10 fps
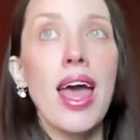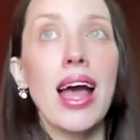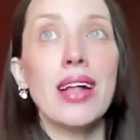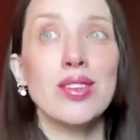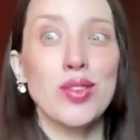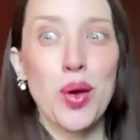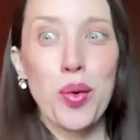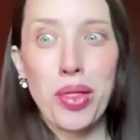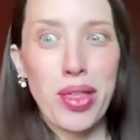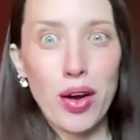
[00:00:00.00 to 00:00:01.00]
And
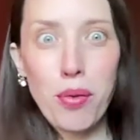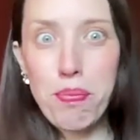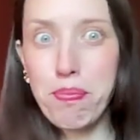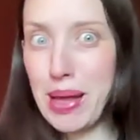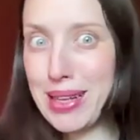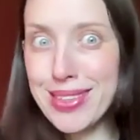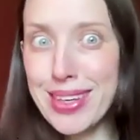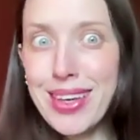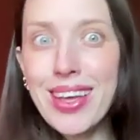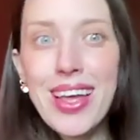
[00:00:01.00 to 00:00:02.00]
so they're
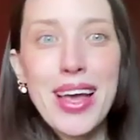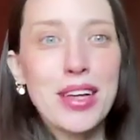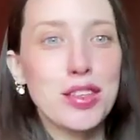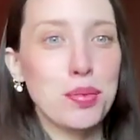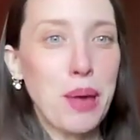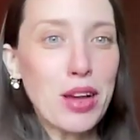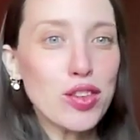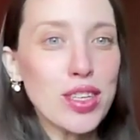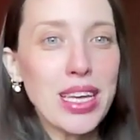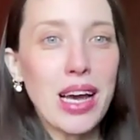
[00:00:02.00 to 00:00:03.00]
busy,
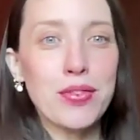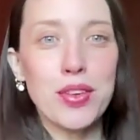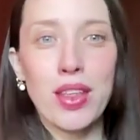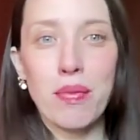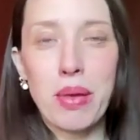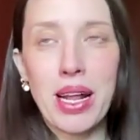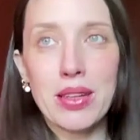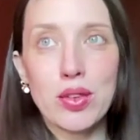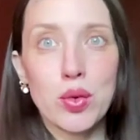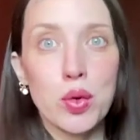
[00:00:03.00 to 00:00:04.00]
especially after they've been
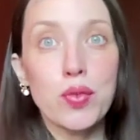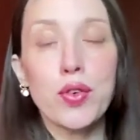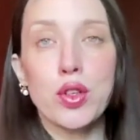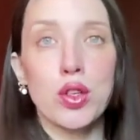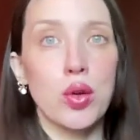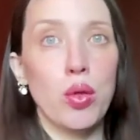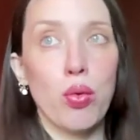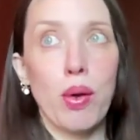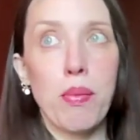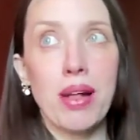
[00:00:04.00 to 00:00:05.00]
at school for 2,
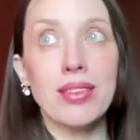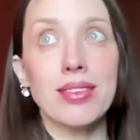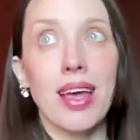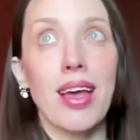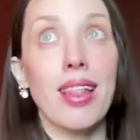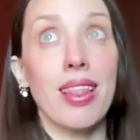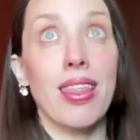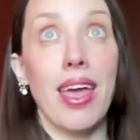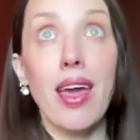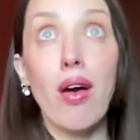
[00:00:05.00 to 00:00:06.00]
3 months. Like,
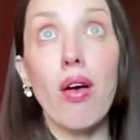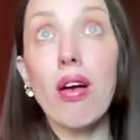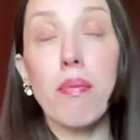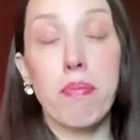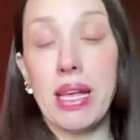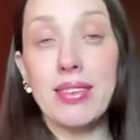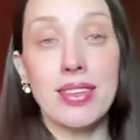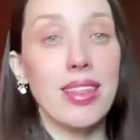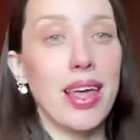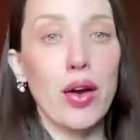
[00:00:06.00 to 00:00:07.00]
they are
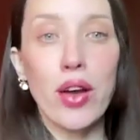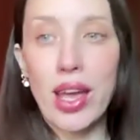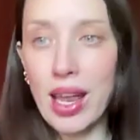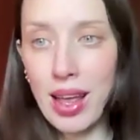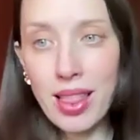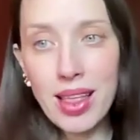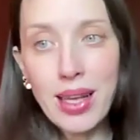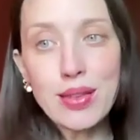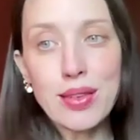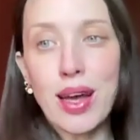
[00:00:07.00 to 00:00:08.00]
busy, they are getting
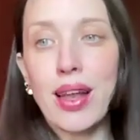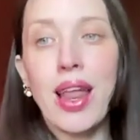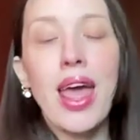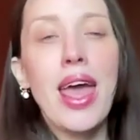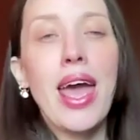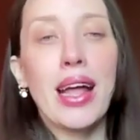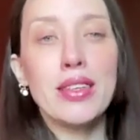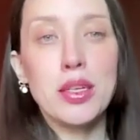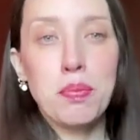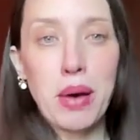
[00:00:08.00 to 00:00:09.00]
things done. And
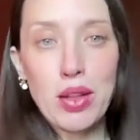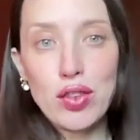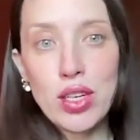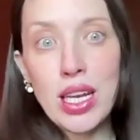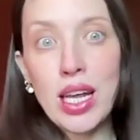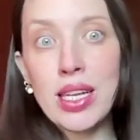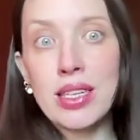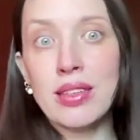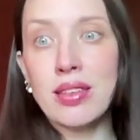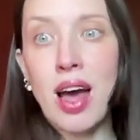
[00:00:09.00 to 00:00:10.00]
to budget an
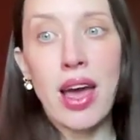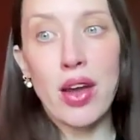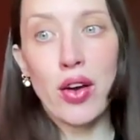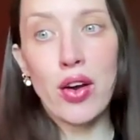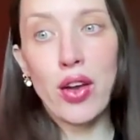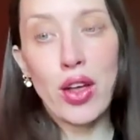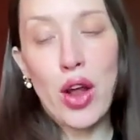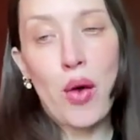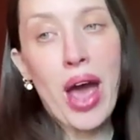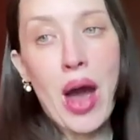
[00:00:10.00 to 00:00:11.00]
entire,
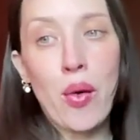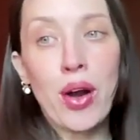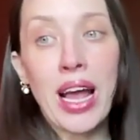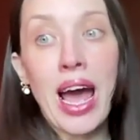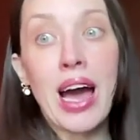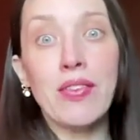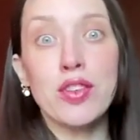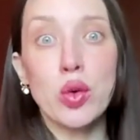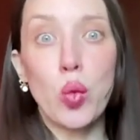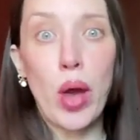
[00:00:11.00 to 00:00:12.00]
hour and a half
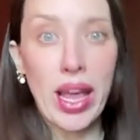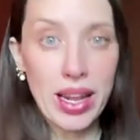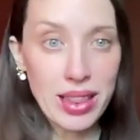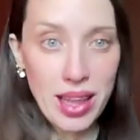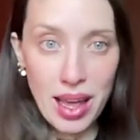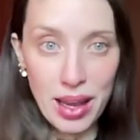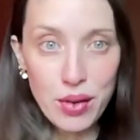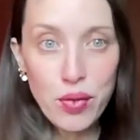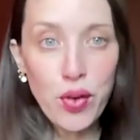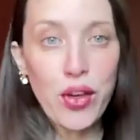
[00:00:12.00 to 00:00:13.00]
to wait in
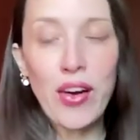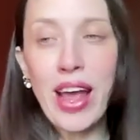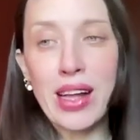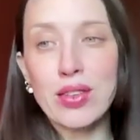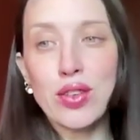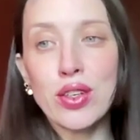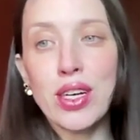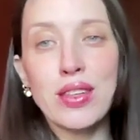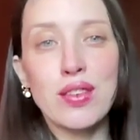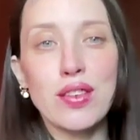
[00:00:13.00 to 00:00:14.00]
line for their answer
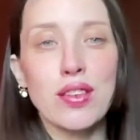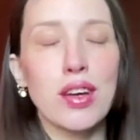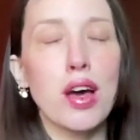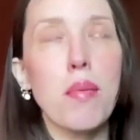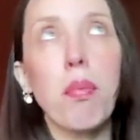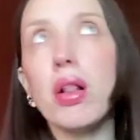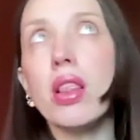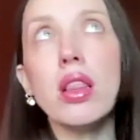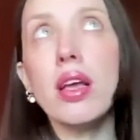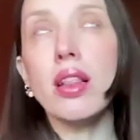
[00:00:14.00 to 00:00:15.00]
is just a
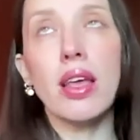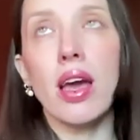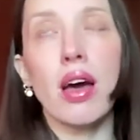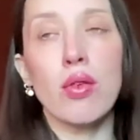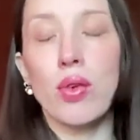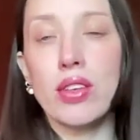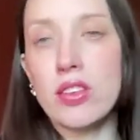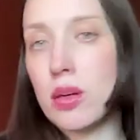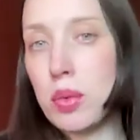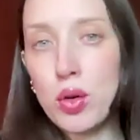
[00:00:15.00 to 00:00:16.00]
completely
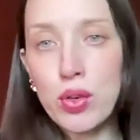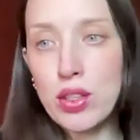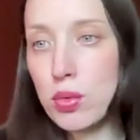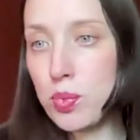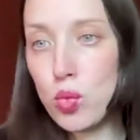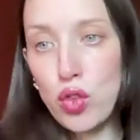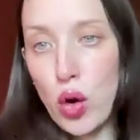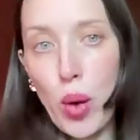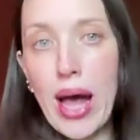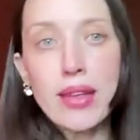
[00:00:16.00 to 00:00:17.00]
unreasonable
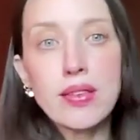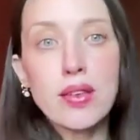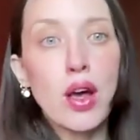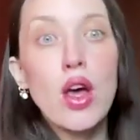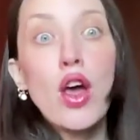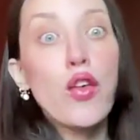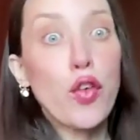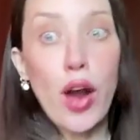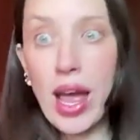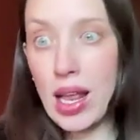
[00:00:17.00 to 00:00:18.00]
request
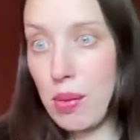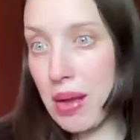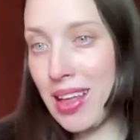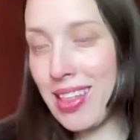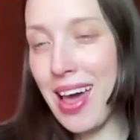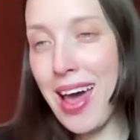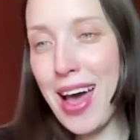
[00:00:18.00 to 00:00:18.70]
for anybody that